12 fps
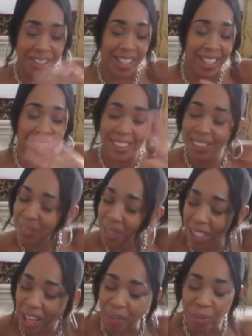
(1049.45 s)
Now that's the
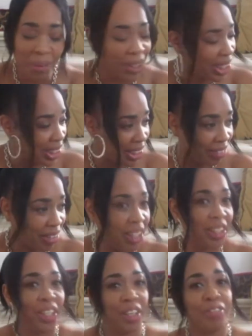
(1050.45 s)
one I really love. I
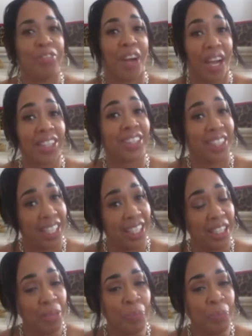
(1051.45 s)
love Rocksteady.